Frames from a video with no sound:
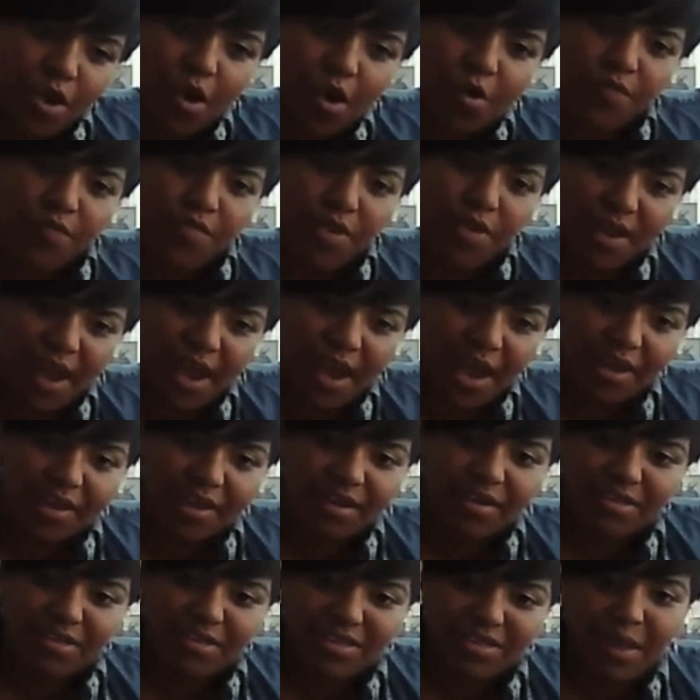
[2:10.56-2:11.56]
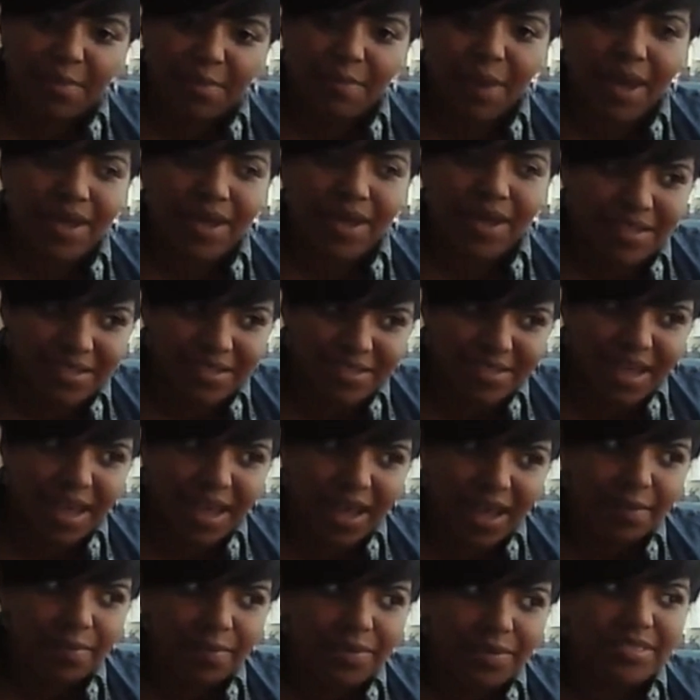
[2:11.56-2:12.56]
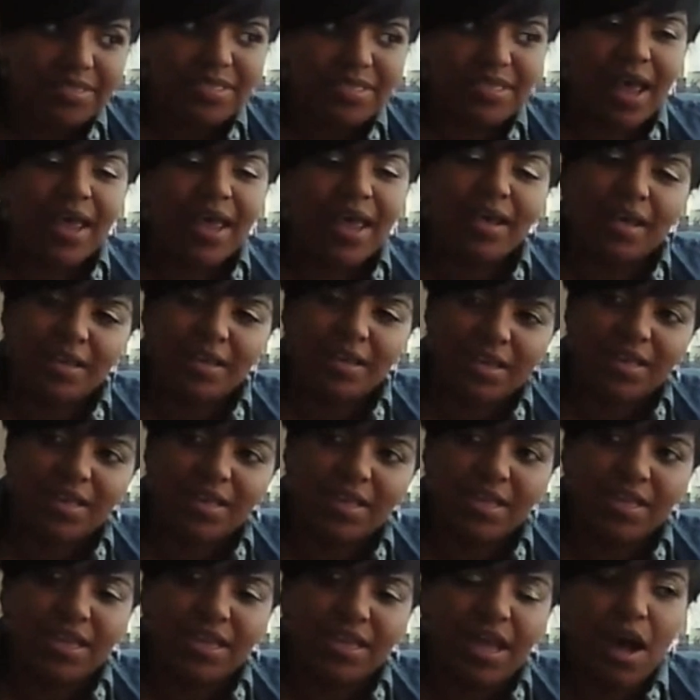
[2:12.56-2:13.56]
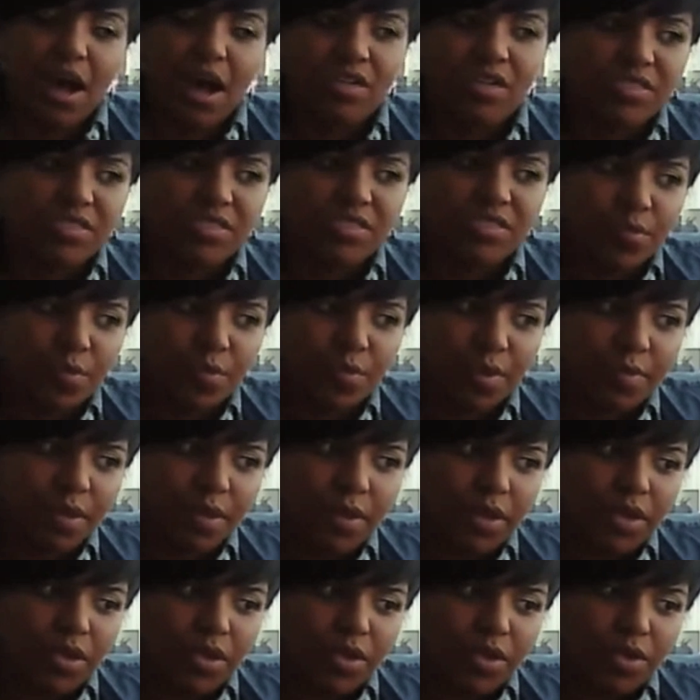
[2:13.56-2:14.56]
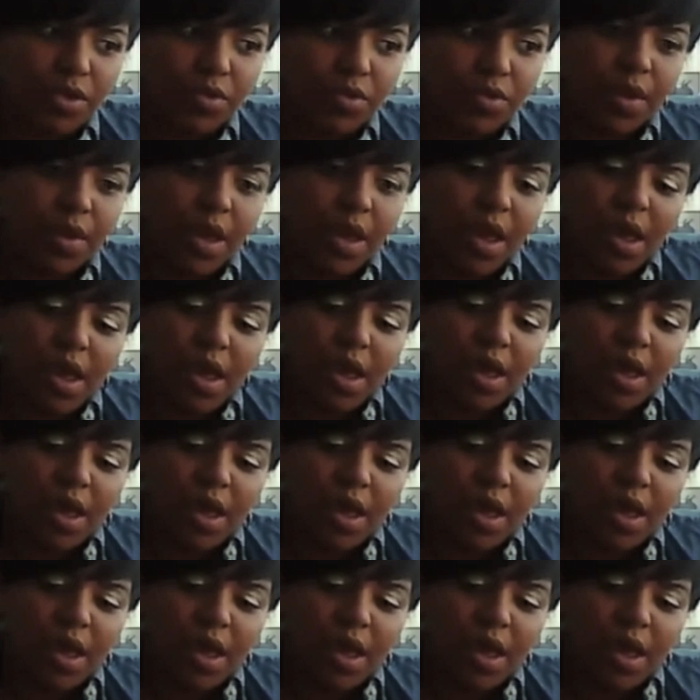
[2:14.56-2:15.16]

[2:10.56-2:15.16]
and over again because they make the same mistake. I think that there are some women who